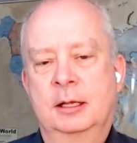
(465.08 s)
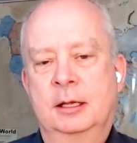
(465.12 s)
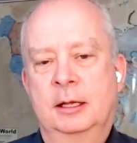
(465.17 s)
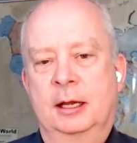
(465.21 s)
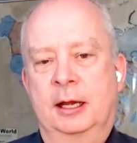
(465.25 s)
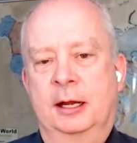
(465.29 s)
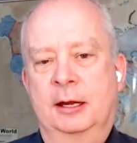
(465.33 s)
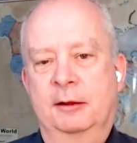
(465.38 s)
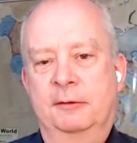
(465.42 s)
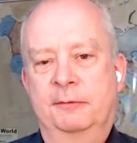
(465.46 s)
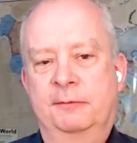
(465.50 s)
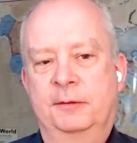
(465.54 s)

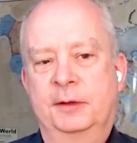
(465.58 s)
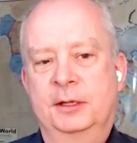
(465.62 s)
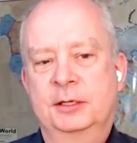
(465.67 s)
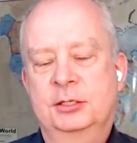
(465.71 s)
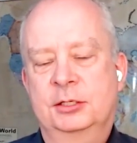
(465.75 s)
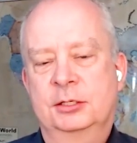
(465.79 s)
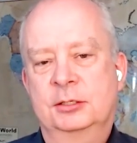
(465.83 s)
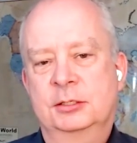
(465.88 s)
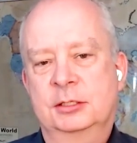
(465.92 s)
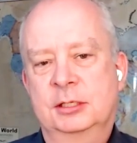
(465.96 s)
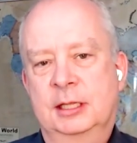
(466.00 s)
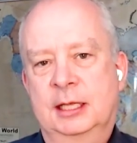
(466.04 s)

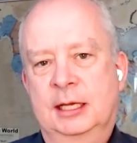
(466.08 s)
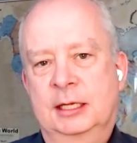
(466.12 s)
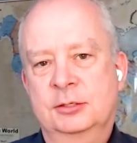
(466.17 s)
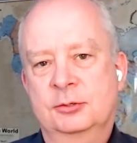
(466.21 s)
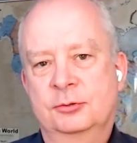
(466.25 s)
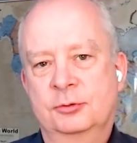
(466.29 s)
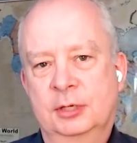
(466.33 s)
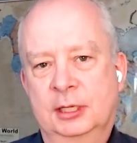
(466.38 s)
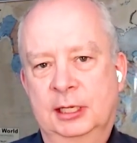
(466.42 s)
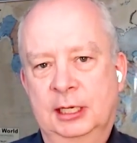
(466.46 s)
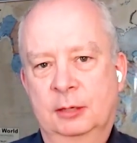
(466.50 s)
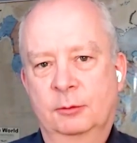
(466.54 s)
efficiency,
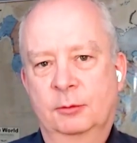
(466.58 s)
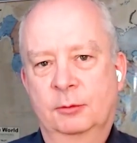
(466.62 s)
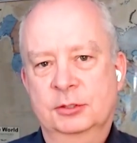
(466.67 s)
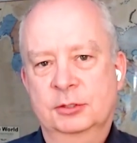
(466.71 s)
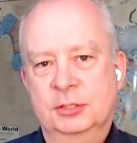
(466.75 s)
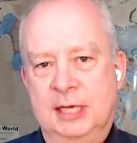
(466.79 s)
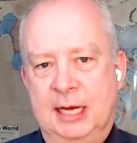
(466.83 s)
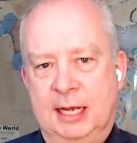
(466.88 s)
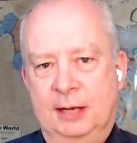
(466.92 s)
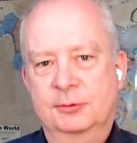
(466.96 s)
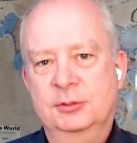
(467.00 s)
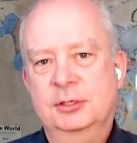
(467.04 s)
that's really
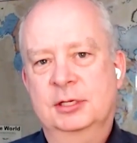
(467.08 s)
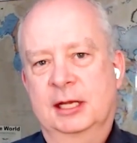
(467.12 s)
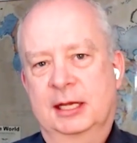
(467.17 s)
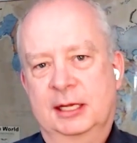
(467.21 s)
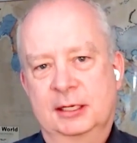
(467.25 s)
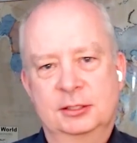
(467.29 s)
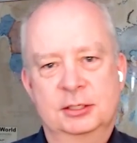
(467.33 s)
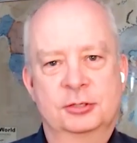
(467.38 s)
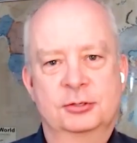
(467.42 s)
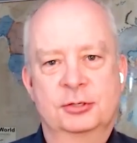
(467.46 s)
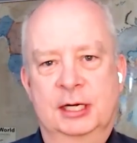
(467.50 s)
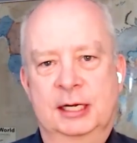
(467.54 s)
what's now
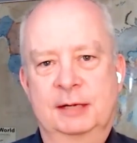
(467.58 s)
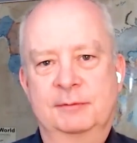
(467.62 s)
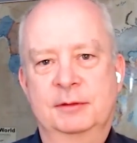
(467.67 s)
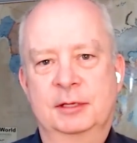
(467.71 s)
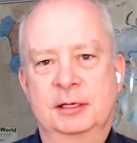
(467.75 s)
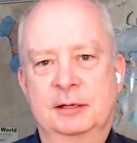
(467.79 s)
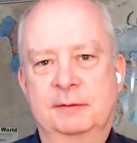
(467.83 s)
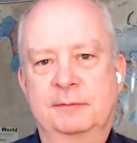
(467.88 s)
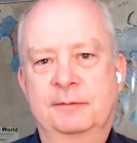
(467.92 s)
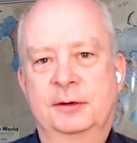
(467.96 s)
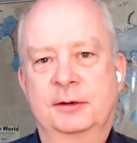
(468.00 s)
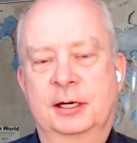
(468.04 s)
starting to drive the
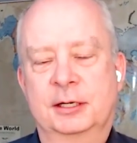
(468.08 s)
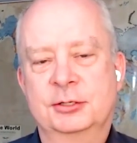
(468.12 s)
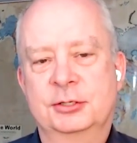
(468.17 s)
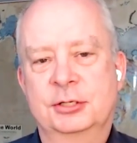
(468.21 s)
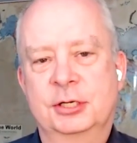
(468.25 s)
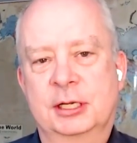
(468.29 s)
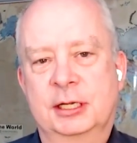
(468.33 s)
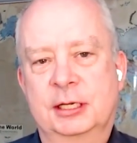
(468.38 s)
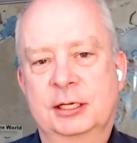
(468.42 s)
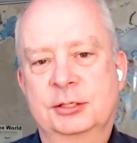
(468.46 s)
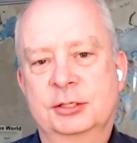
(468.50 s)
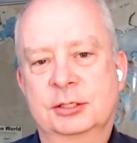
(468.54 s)

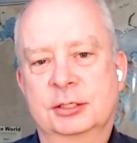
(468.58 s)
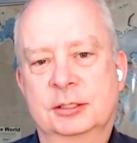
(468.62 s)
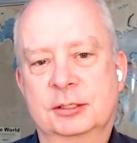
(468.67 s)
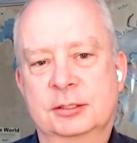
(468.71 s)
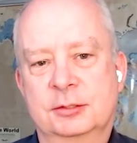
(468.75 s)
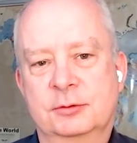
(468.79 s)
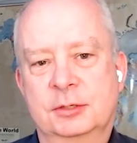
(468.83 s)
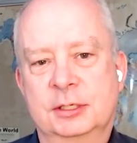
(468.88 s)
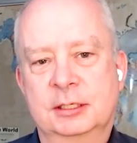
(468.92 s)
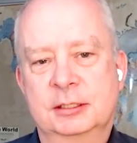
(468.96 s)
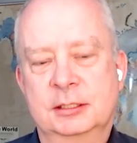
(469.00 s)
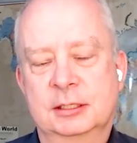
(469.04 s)
differentiation
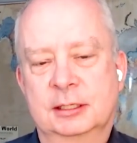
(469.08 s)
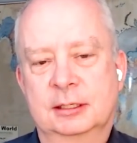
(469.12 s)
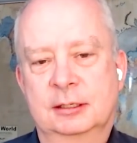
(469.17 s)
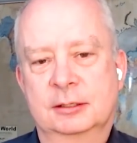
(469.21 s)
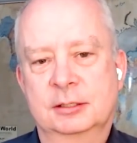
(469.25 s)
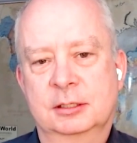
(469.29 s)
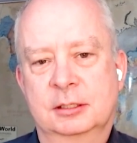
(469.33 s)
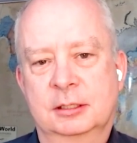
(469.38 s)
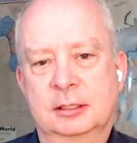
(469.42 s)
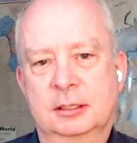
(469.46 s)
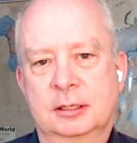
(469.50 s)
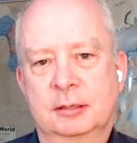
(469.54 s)
as
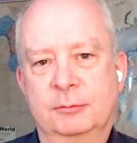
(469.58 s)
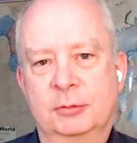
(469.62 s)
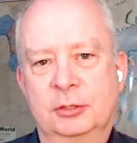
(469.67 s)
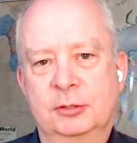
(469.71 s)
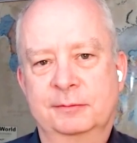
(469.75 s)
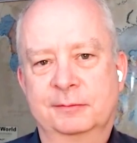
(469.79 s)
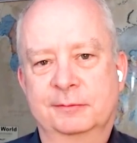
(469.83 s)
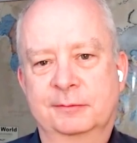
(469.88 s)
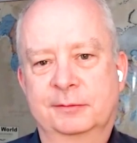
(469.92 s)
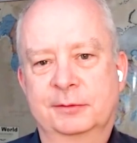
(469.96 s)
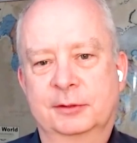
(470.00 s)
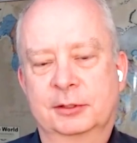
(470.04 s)
retailers are
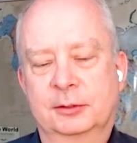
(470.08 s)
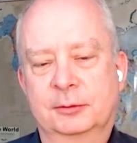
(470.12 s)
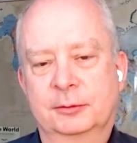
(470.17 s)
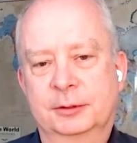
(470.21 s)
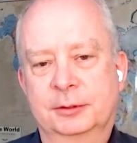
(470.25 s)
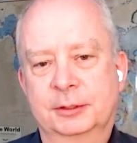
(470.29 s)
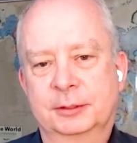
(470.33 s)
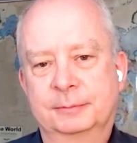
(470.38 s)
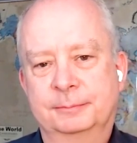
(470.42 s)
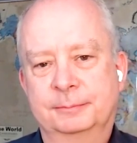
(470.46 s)
moving forward.